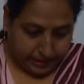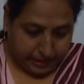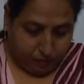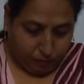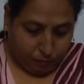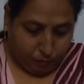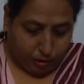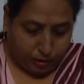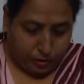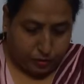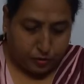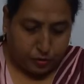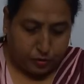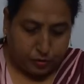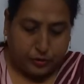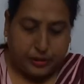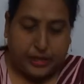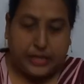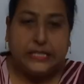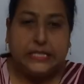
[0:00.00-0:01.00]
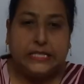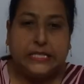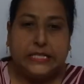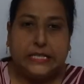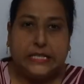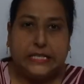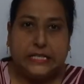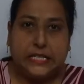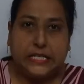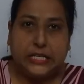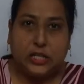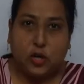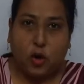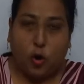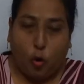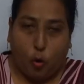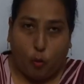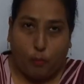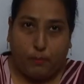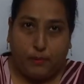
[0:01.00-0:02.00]
What do you think, Sergeant
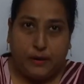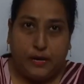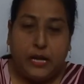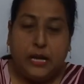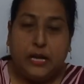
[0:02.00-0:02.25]
Ope?